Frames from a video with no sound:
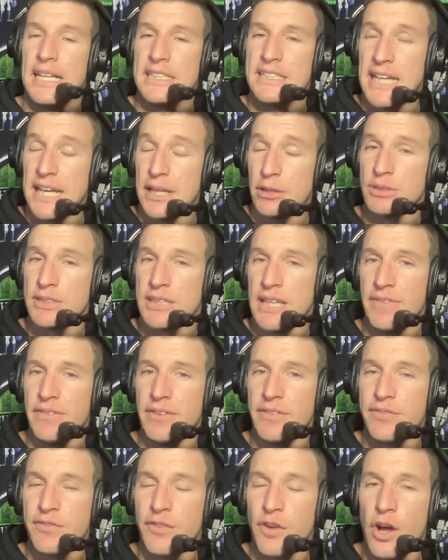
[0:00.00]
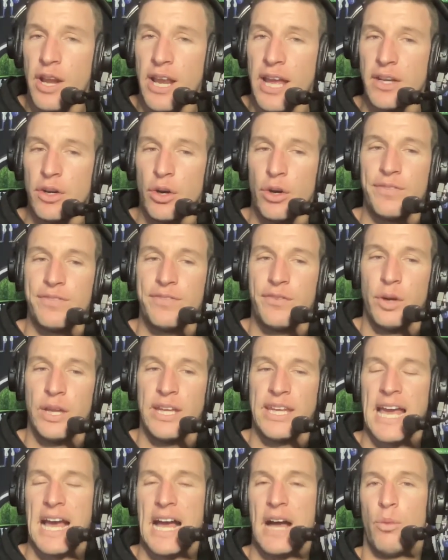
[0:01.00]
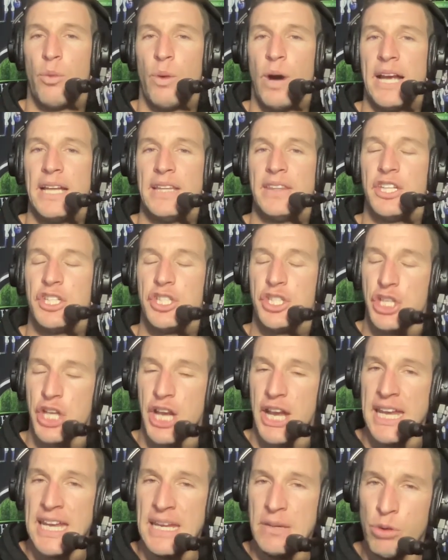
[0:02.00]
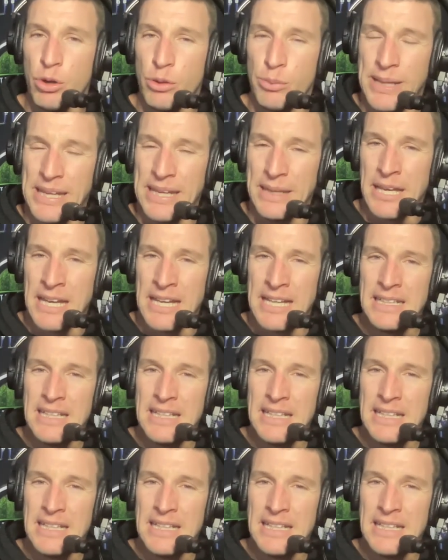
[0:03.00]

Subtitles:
Channel 7, Friday night footy. Can't wait. The G will be